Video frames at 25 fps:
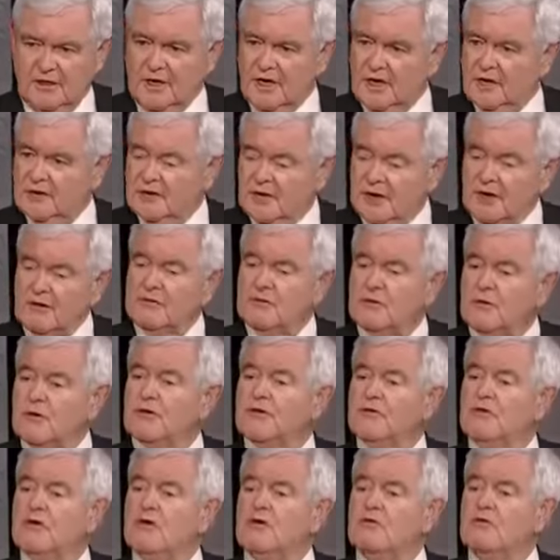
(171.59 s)
and therefore
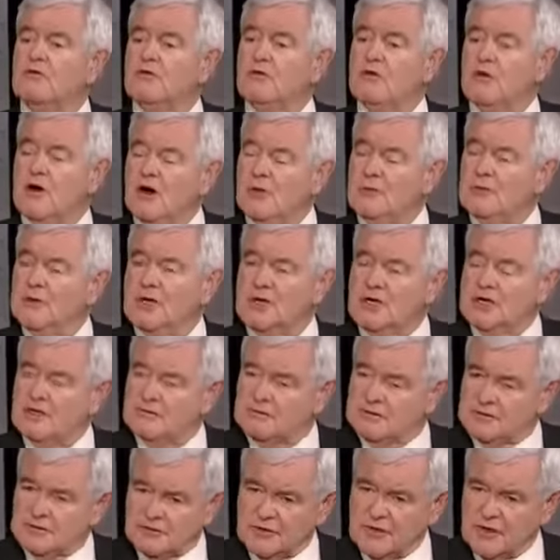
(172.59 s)
they're overwhelmingly
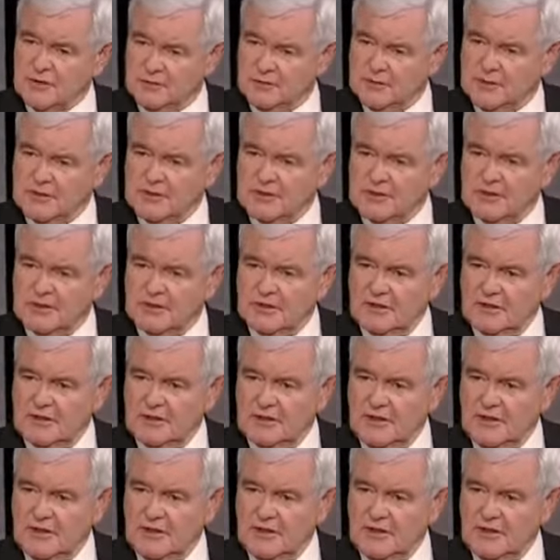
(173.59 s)
for Trump. Mm.